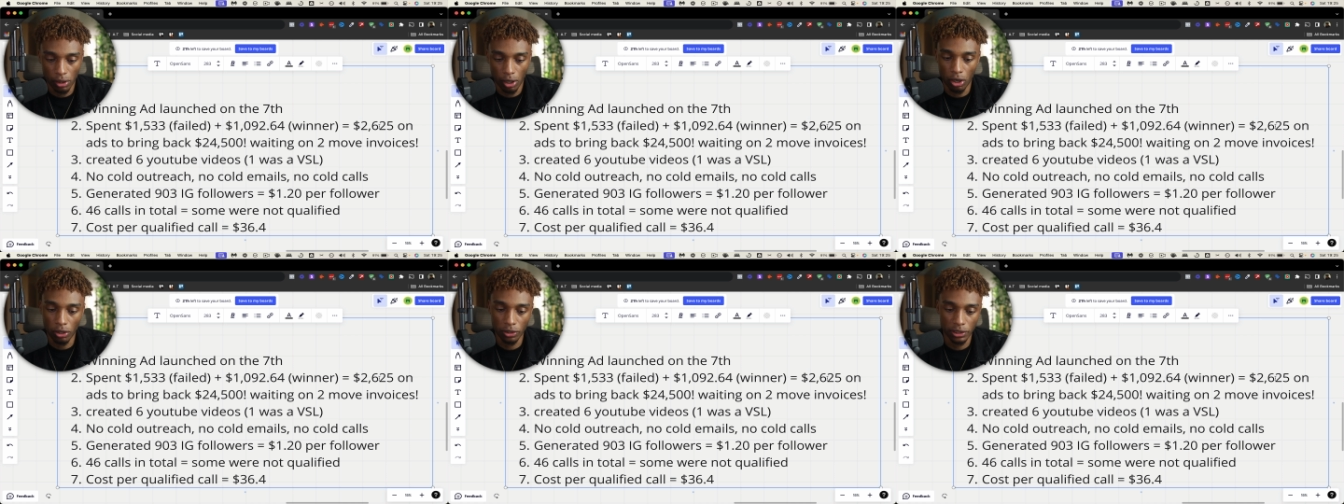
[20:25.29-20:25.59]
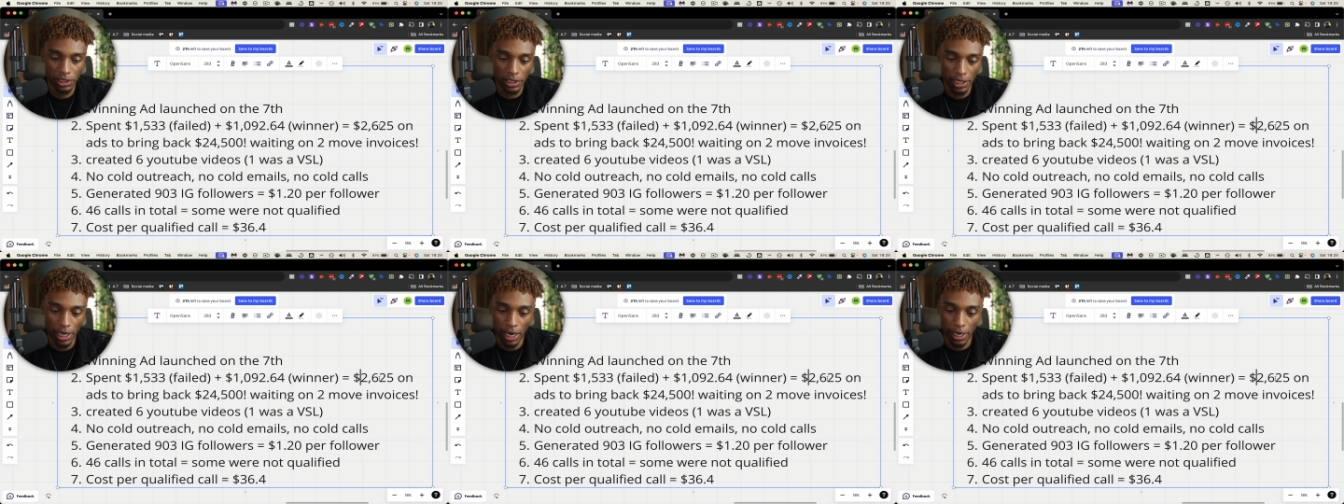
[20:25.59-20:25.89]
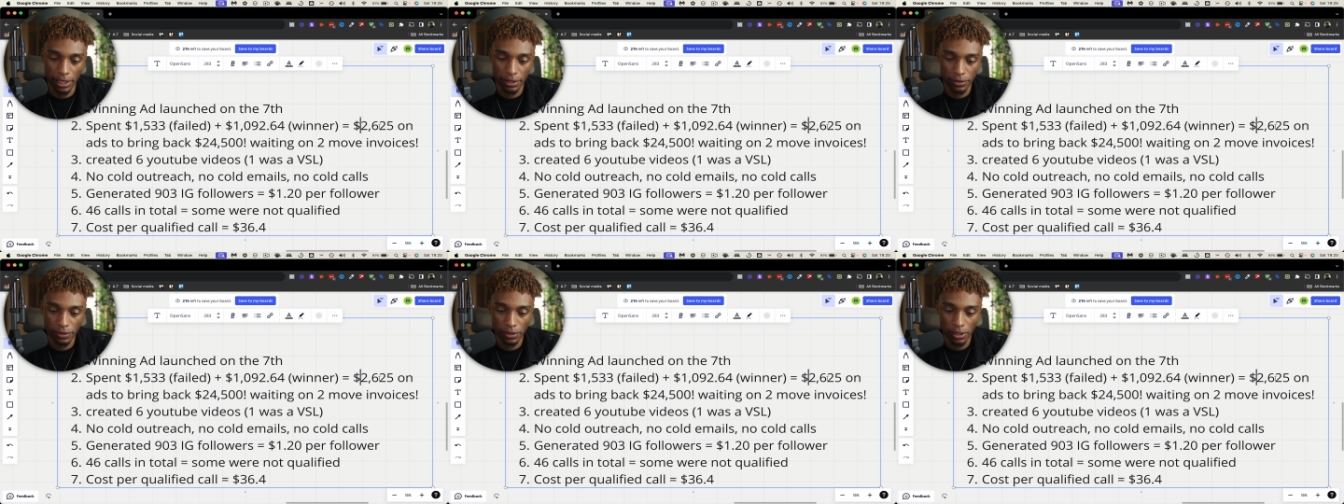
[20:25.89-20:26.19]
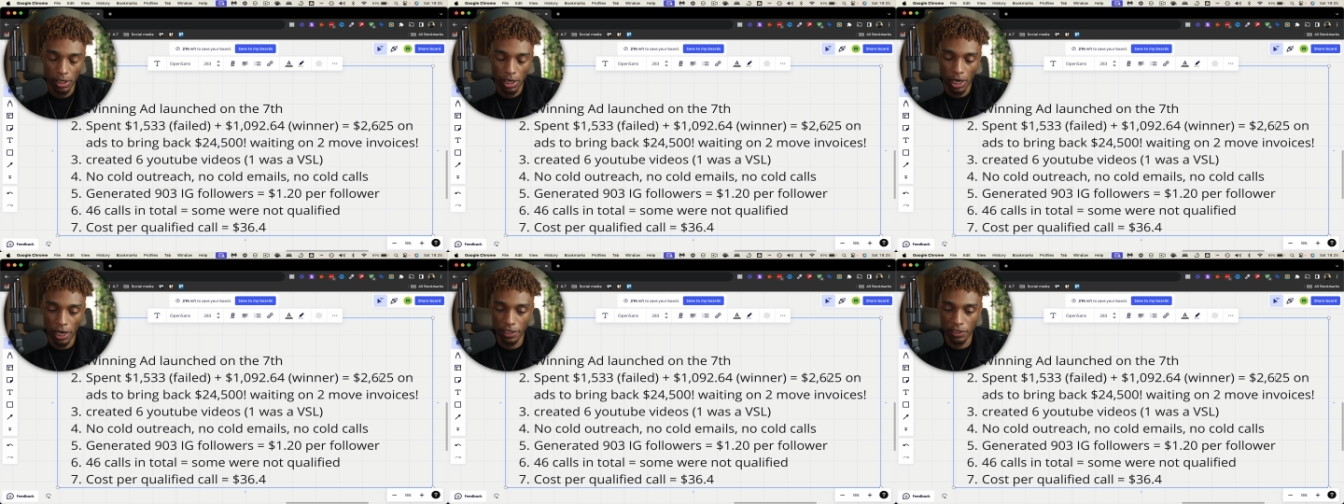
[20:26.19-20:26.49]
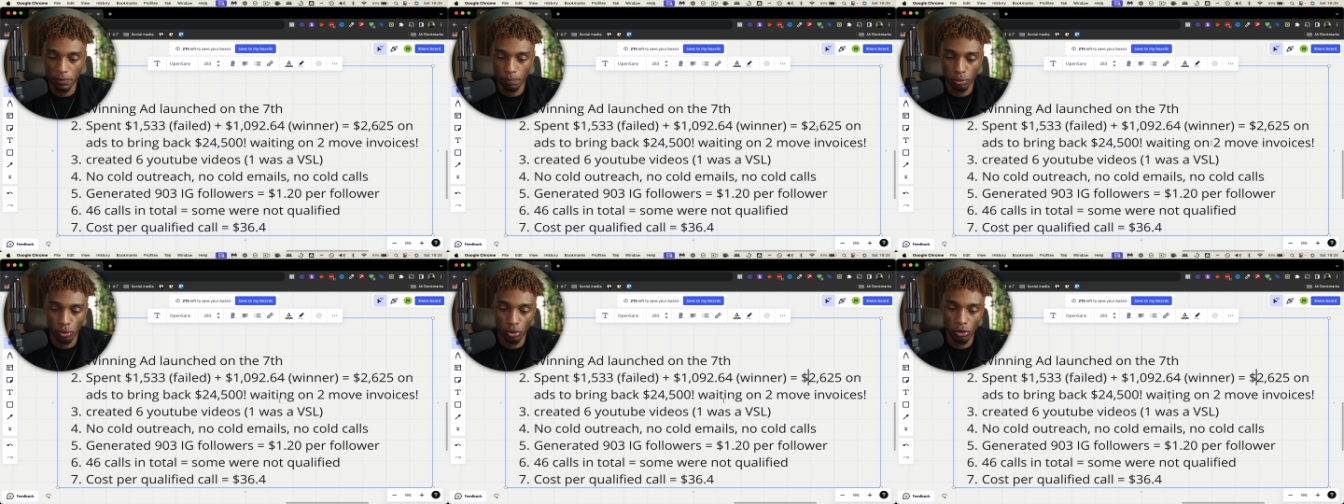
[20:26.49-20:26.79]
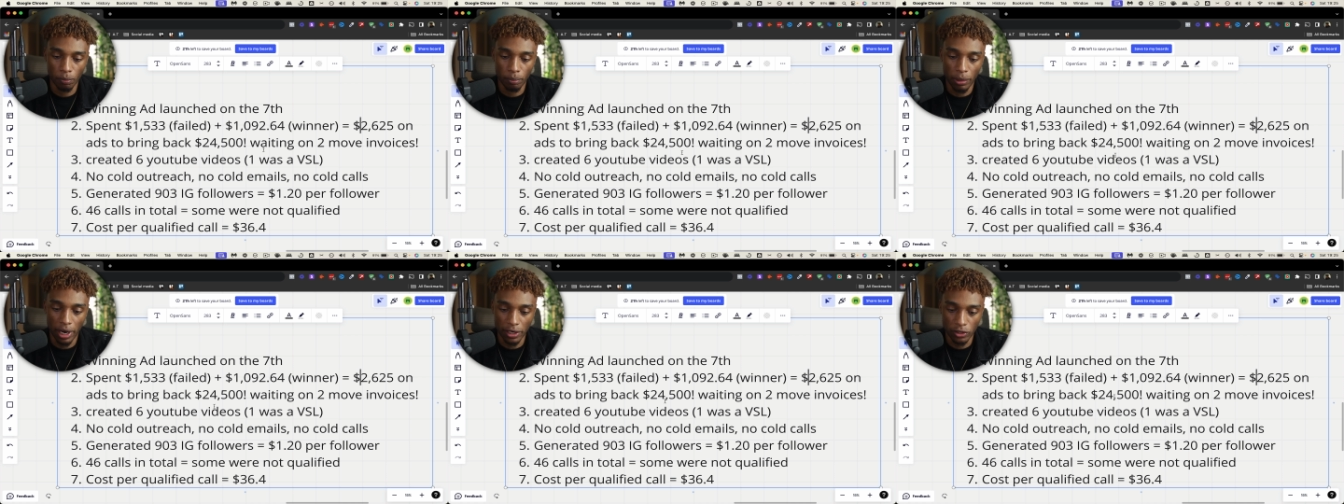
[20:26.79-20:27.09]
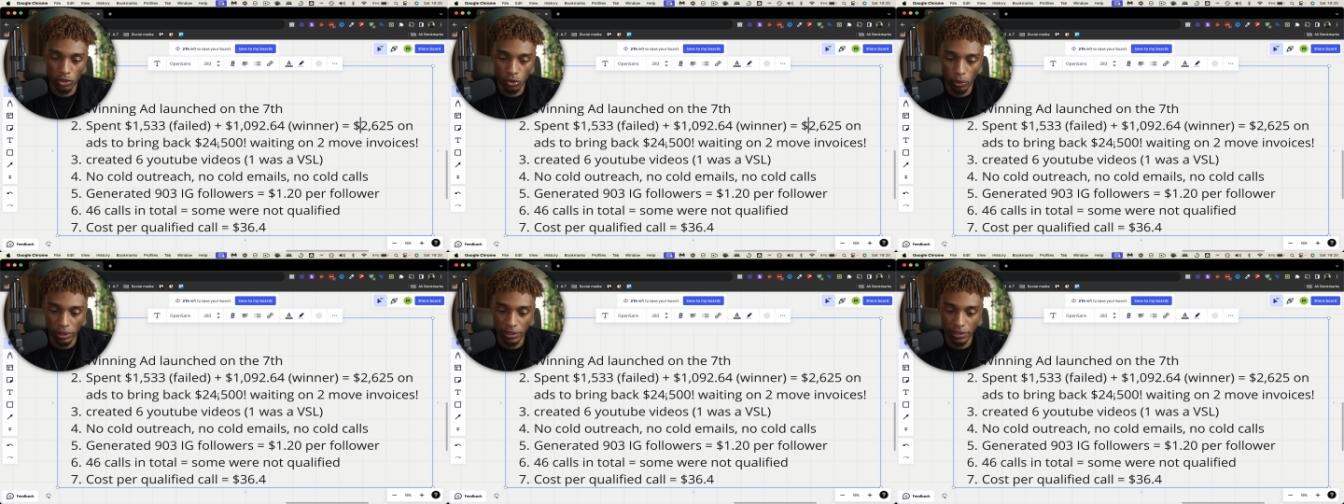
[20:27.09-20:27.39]
on the ads and it's brought
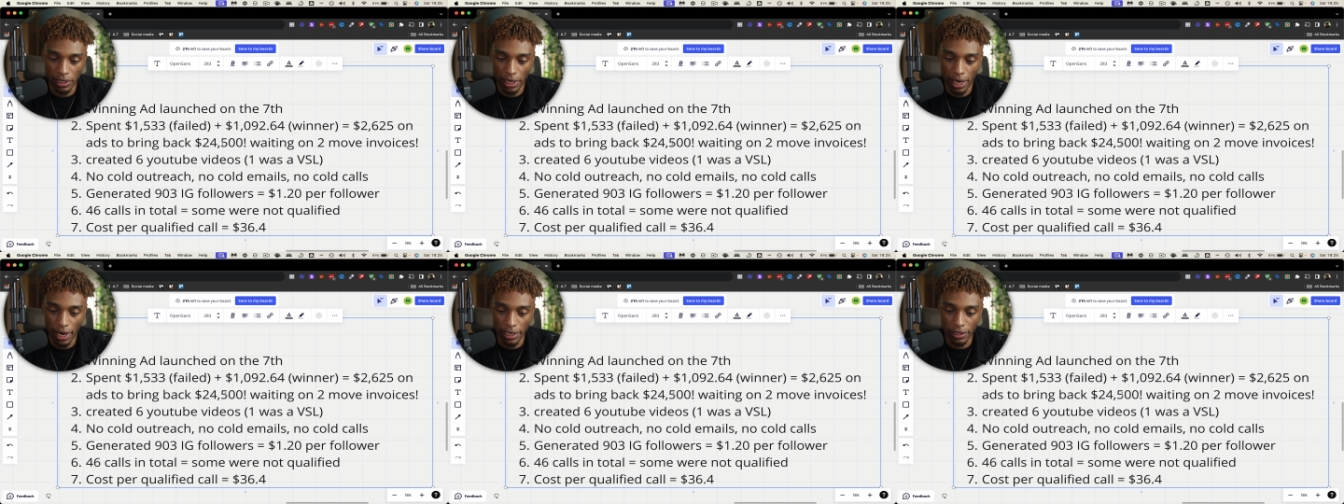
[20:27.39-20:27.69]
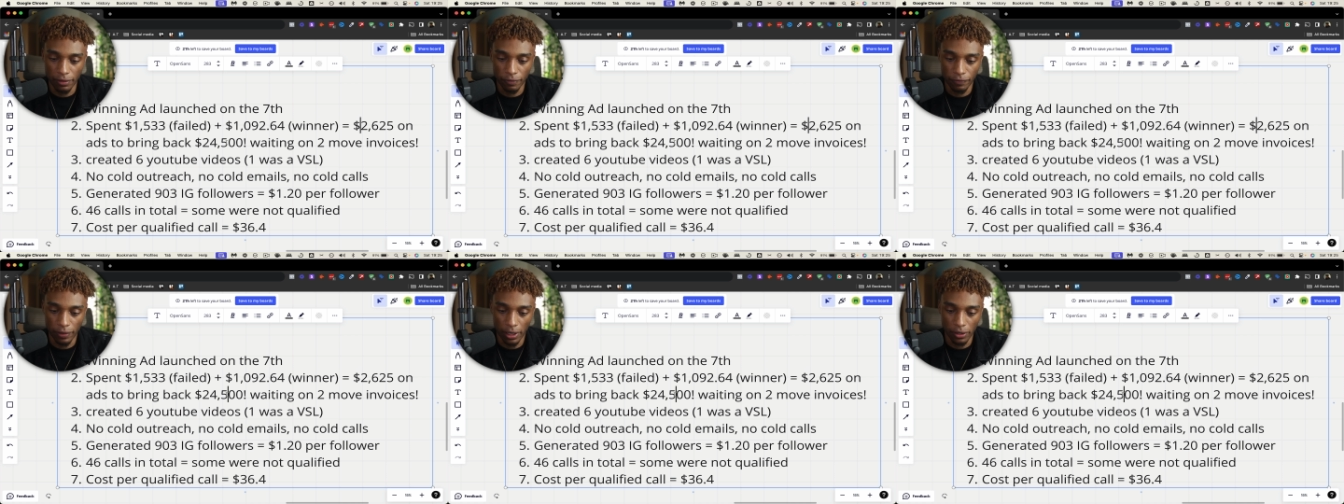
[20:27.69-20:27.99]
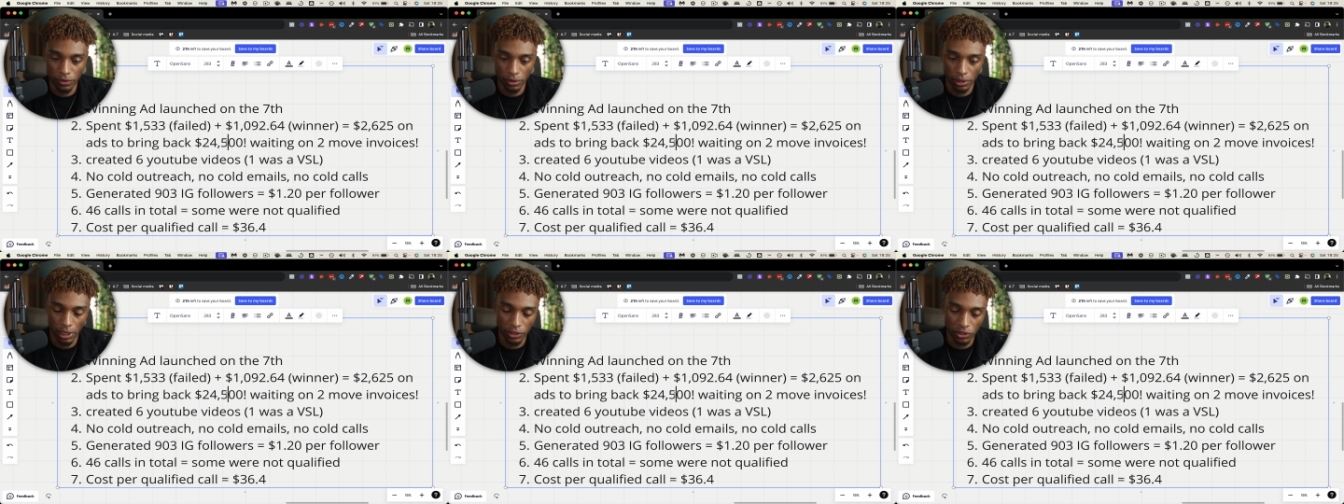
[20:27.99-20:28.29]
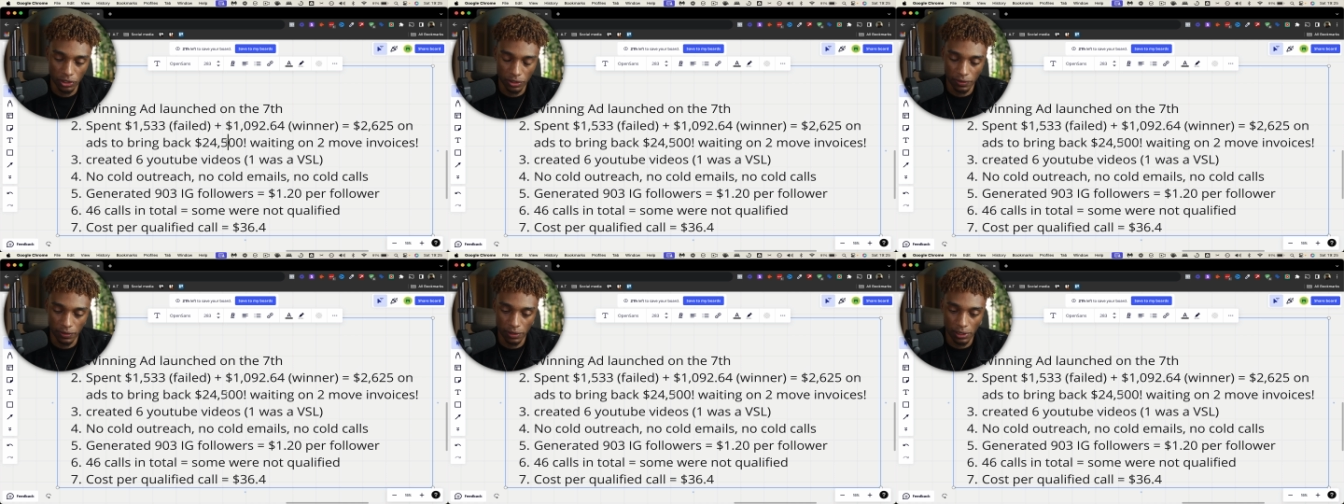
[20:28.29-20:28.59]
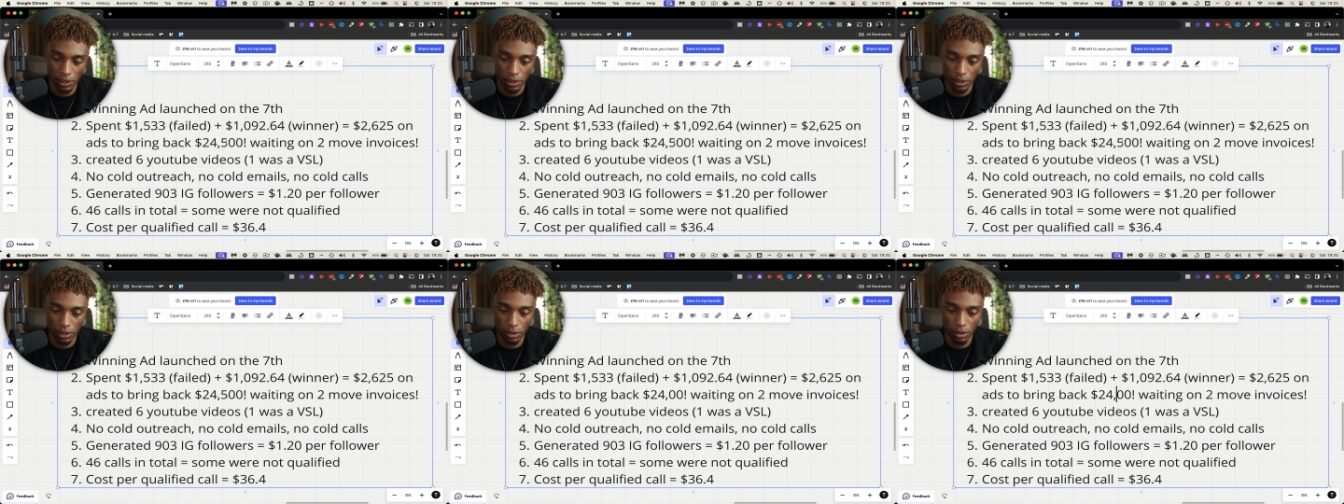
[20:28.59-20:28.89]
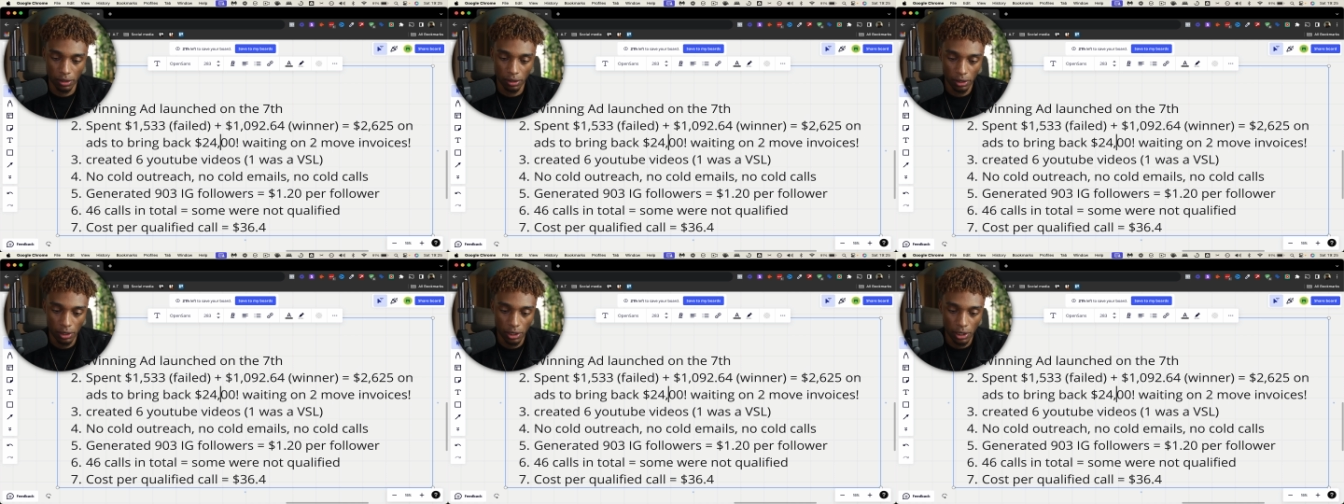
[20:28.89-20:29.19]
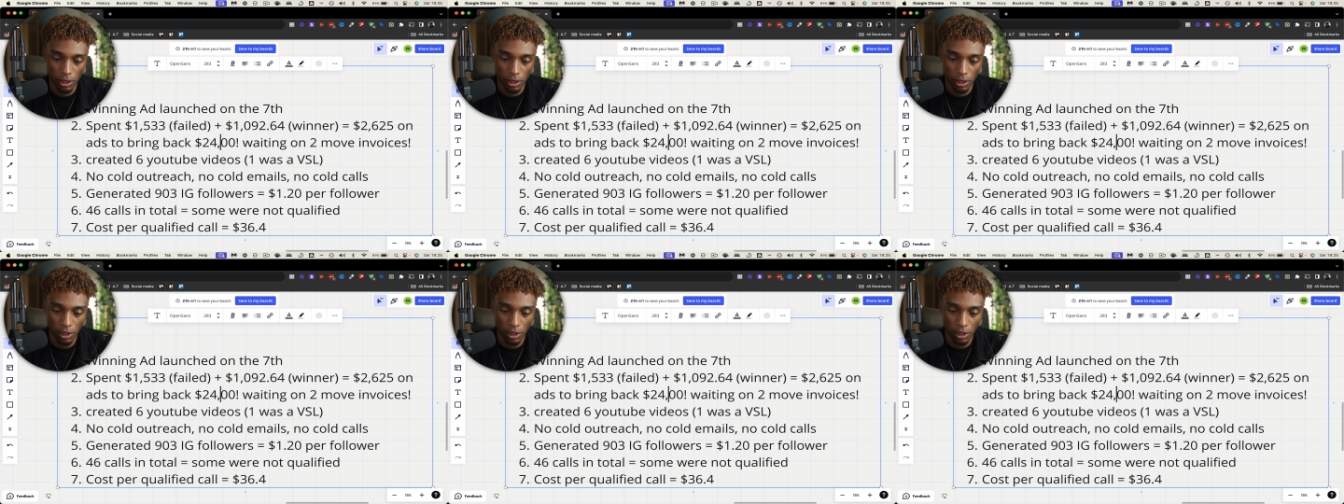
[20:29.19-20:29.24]
back 28,000 as you can see here